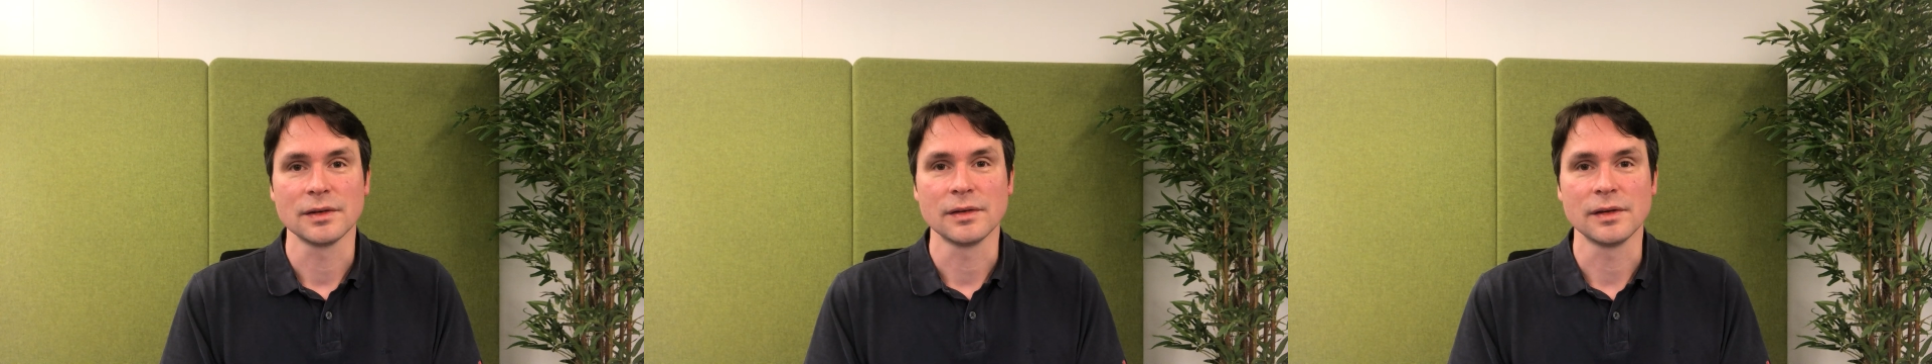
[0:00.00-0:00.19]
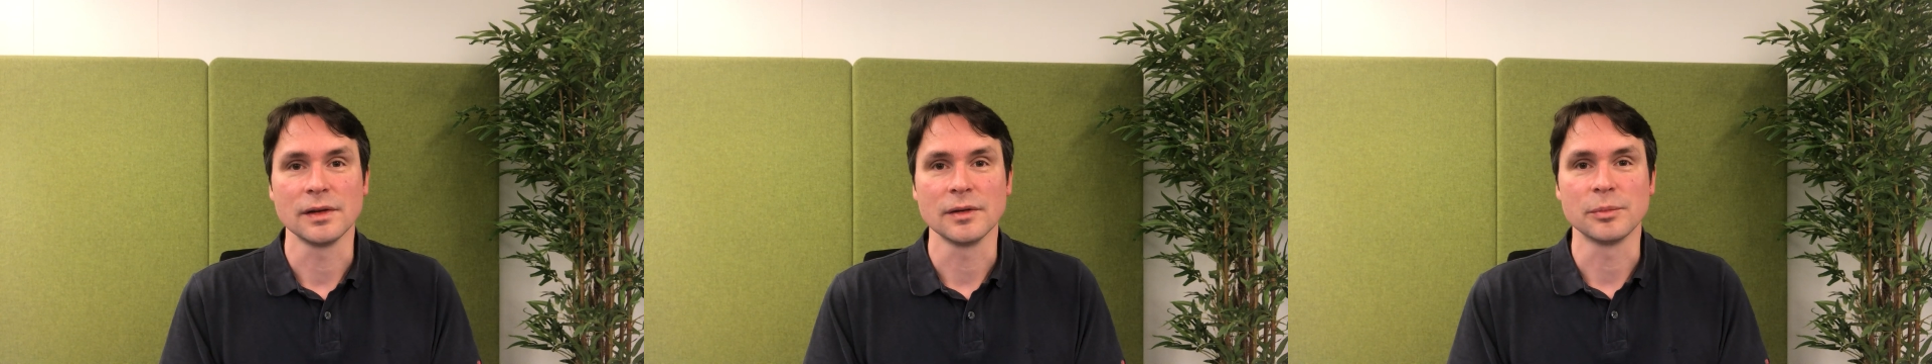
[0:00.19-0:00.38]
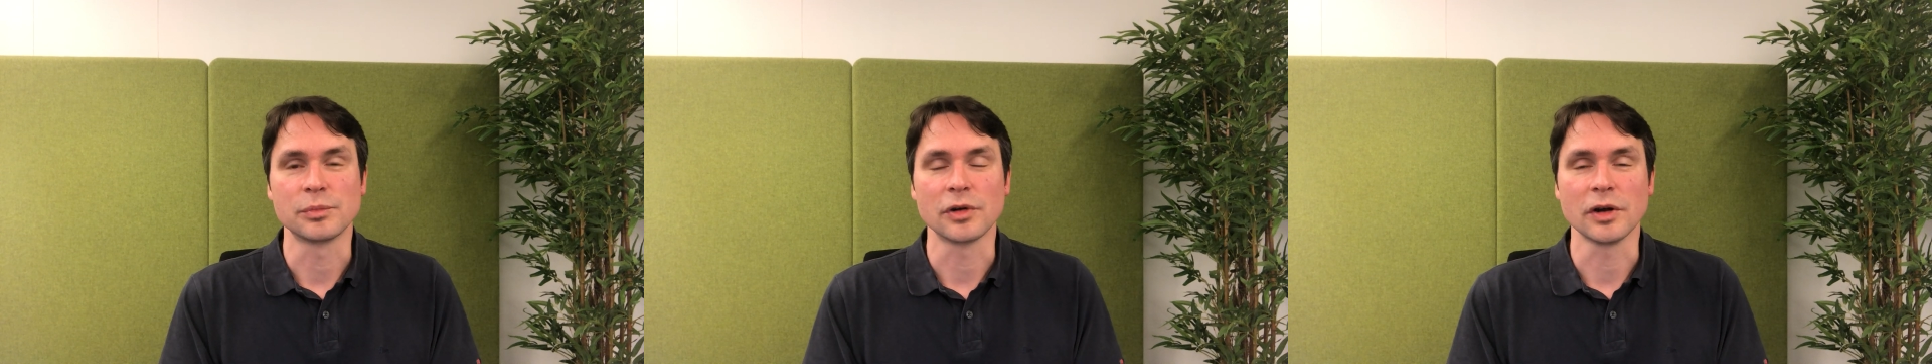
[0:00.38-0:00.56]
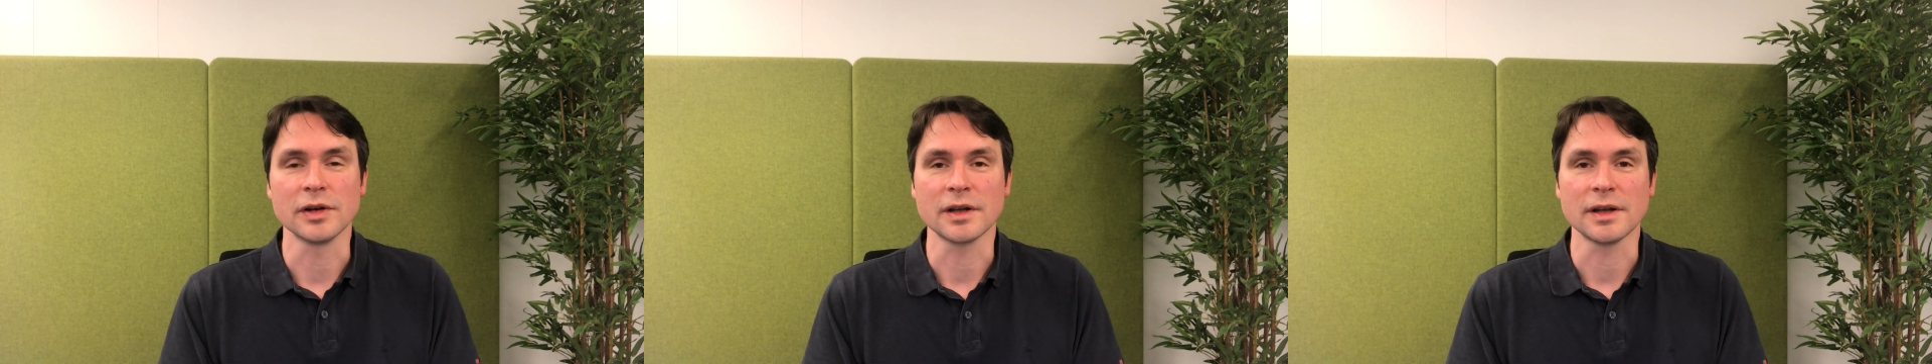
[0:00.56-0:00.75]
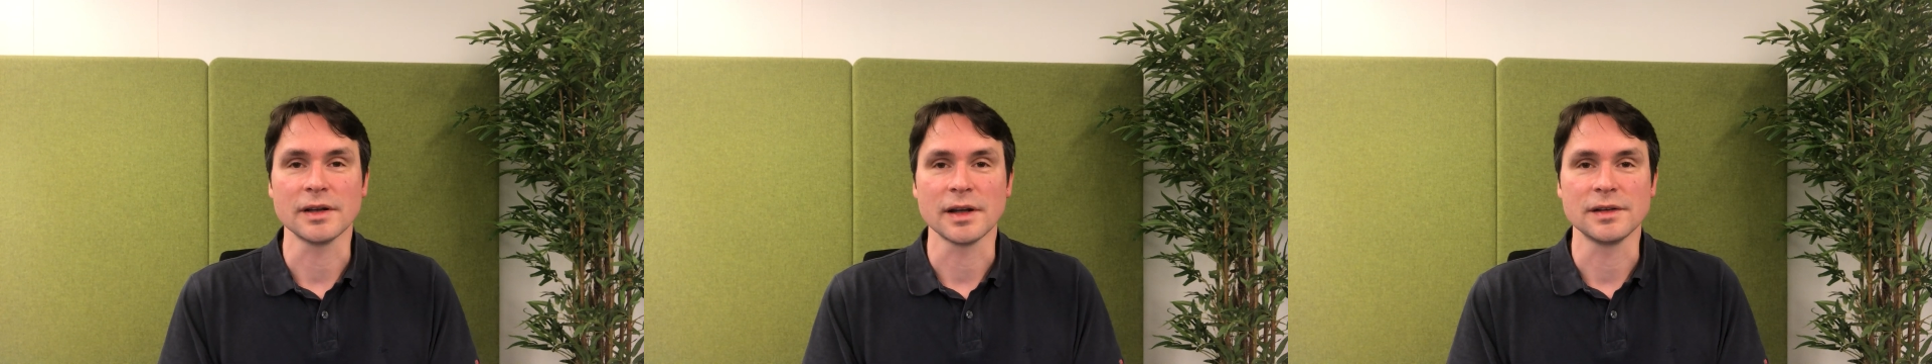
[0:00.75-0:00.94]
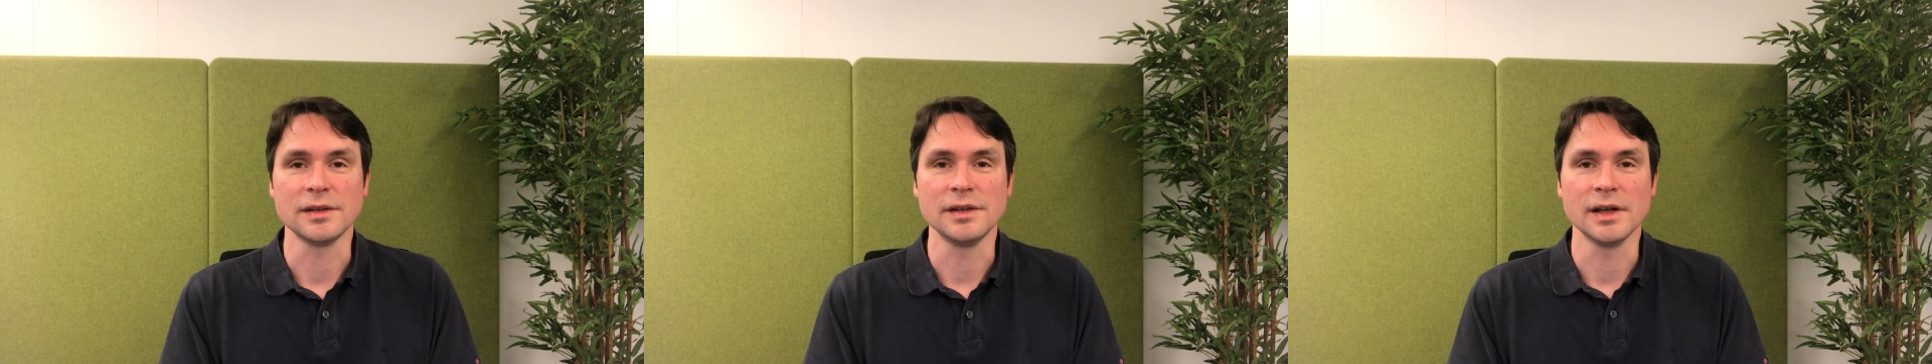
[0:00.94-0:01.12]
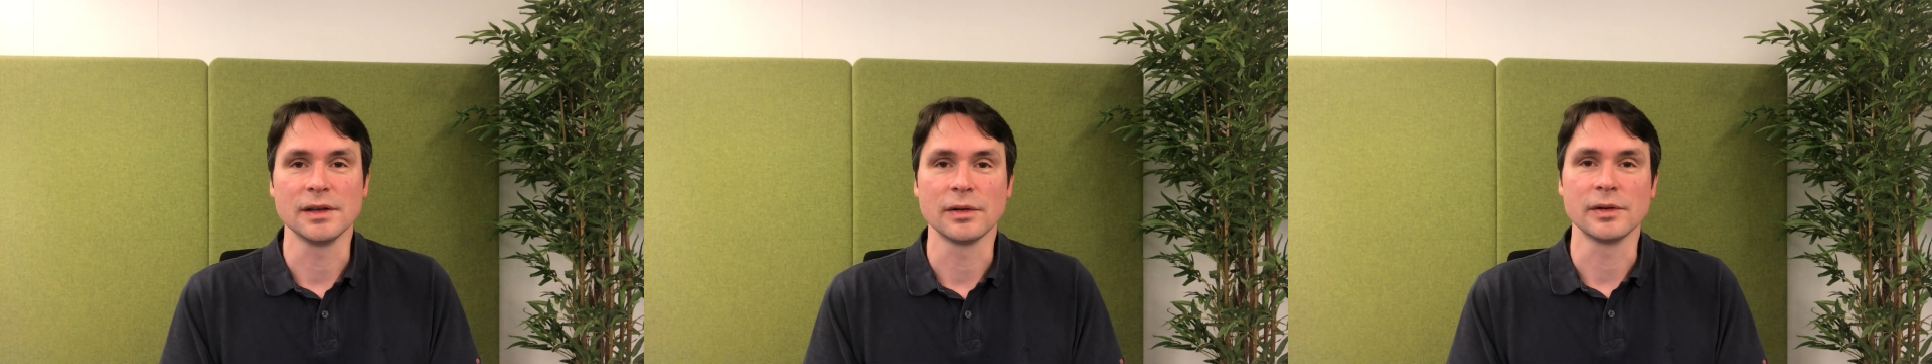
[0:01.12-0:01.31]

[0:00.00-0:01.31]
the product and IT at